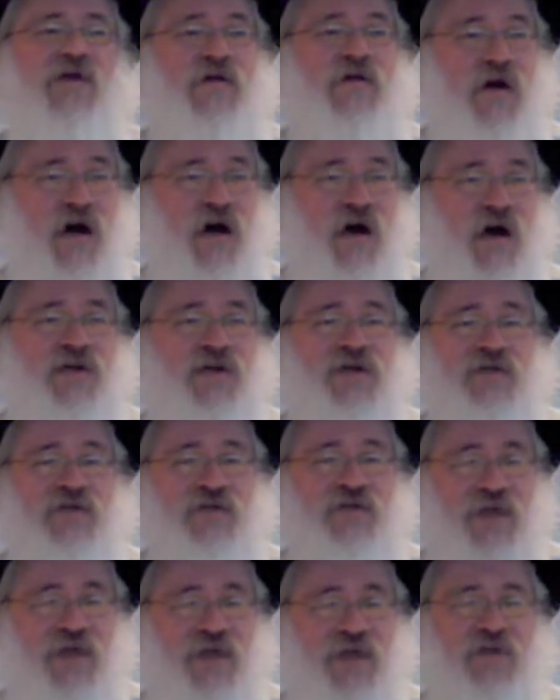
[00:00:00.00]
God is
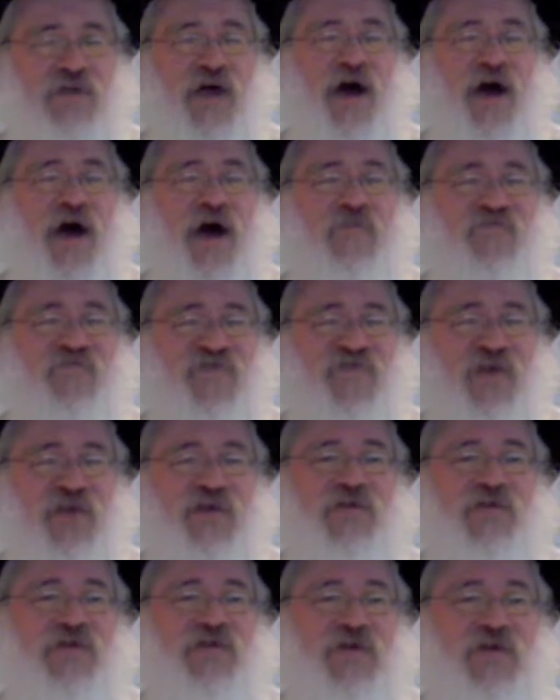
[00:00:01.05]
not
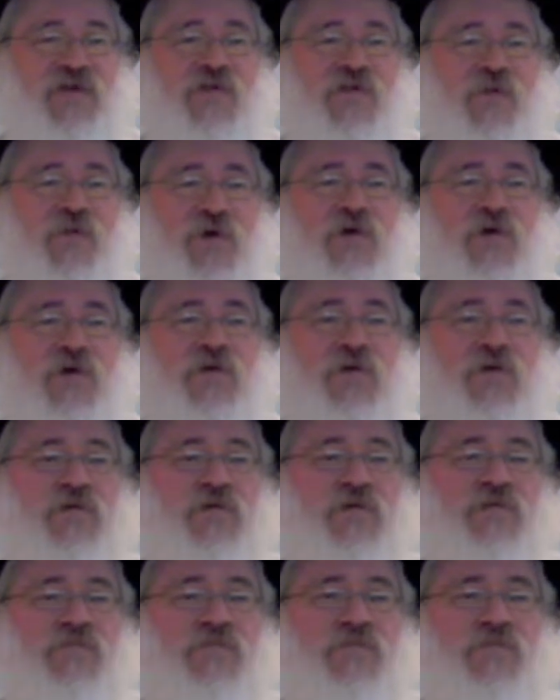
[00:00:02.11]
obvious in the world.
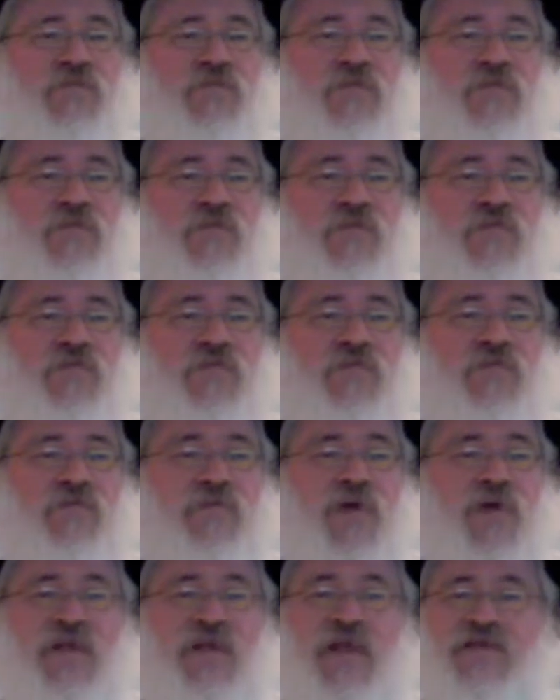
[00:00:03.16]

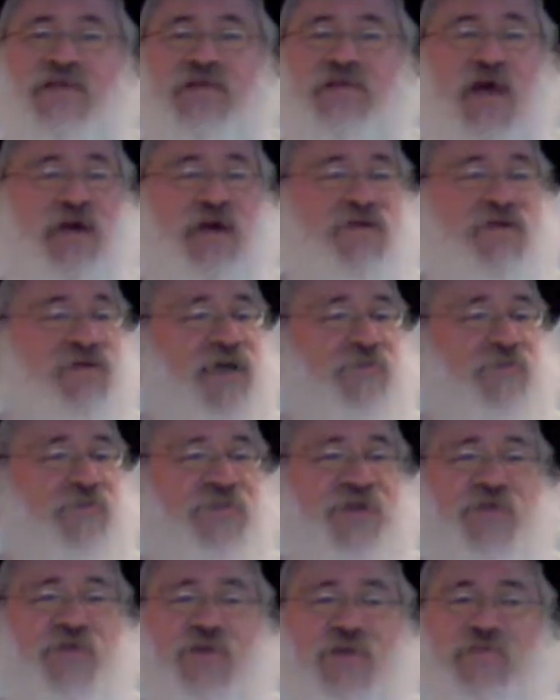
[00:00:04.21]
And that's not
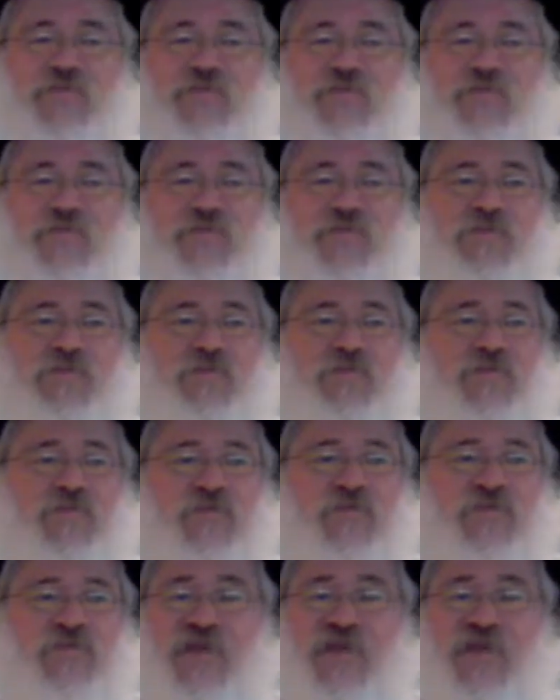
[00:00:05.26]
acceptable.
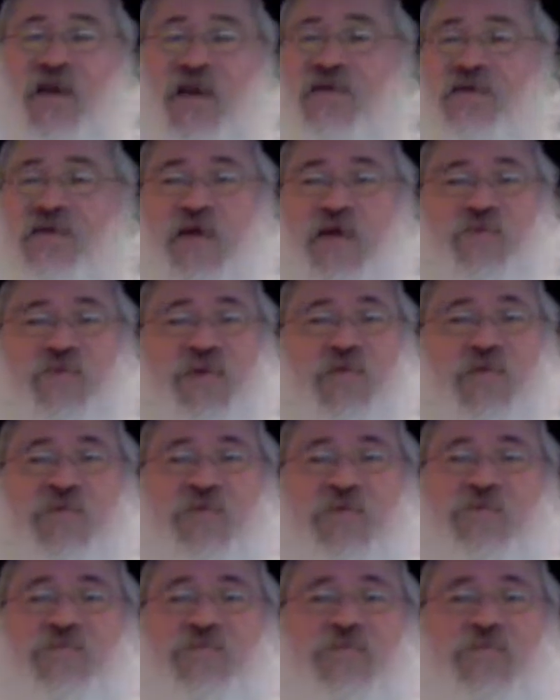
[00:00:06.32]
Not acceptable.
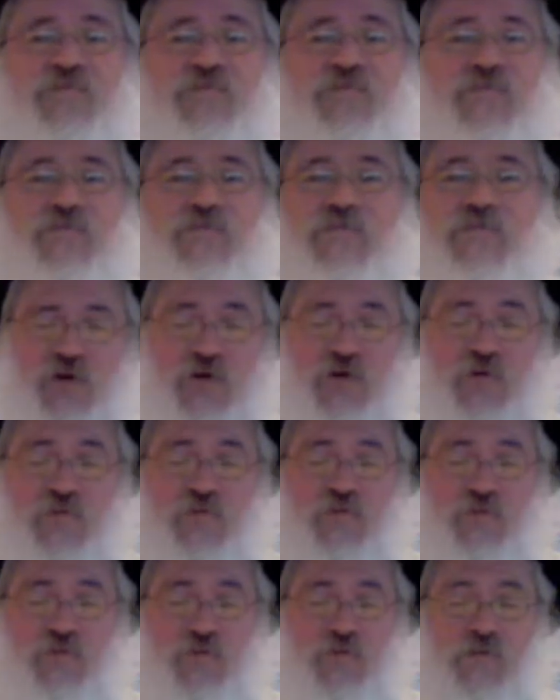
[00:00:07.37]
So,
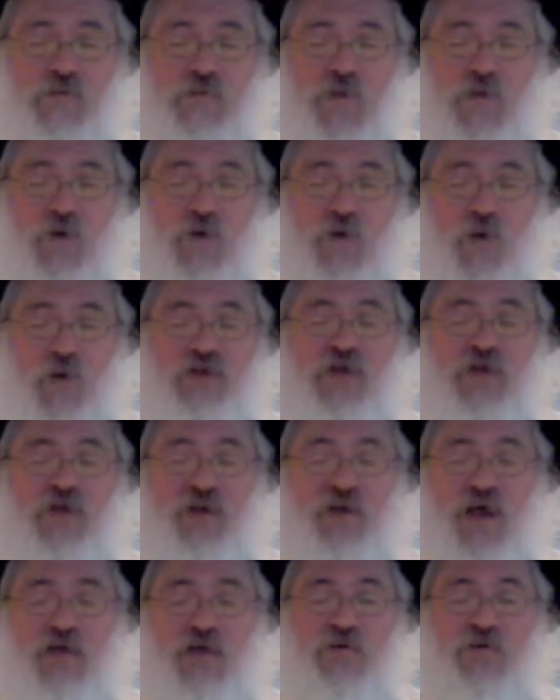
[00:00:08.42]
what
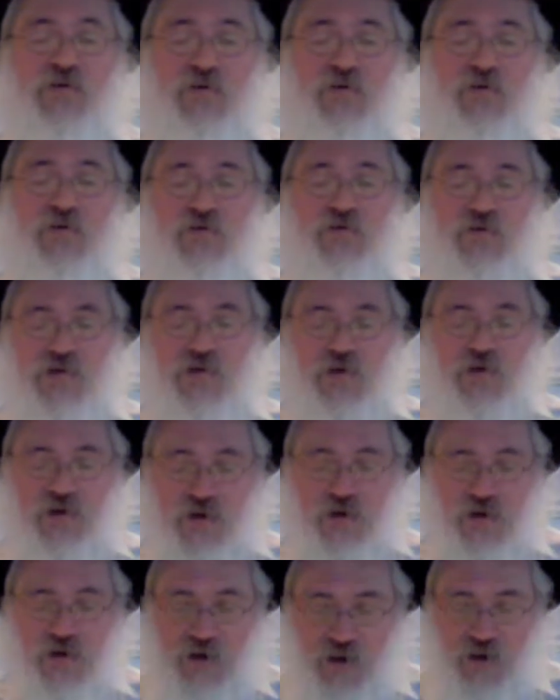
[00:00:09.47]
can I do
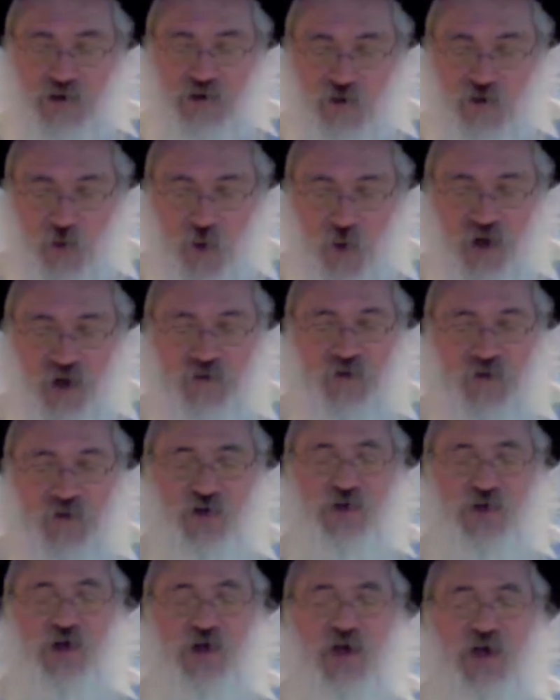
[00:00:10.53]
to want
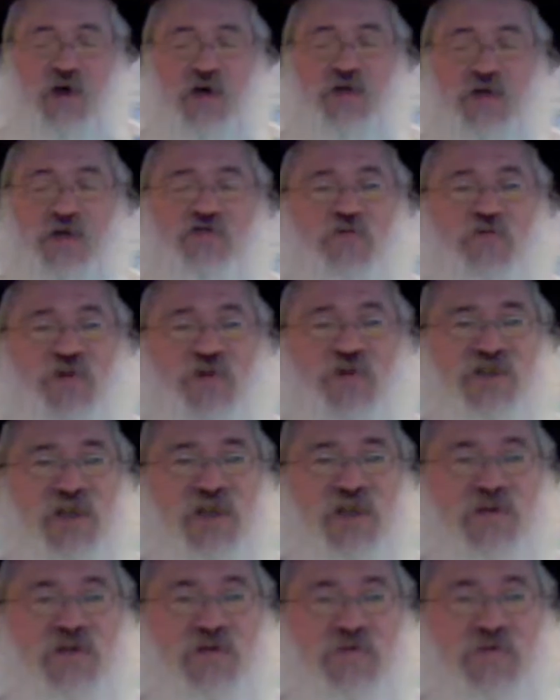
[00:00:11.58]
Mashiach 100%?